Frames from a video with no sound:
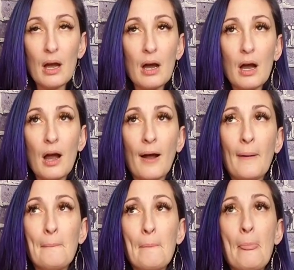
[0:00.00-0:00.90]

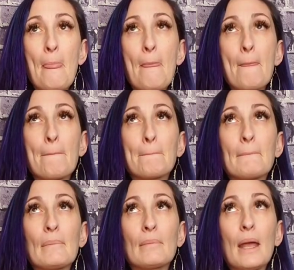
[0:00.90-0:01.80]
And
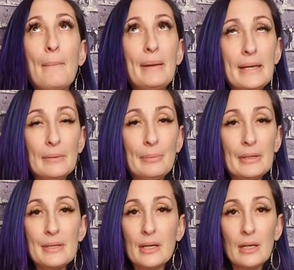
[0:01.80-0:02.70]
being in
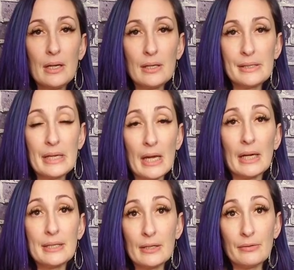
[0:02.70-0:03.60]
prison is not
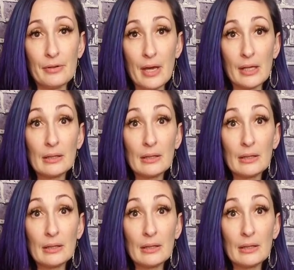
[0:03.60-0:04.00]
ideal for that.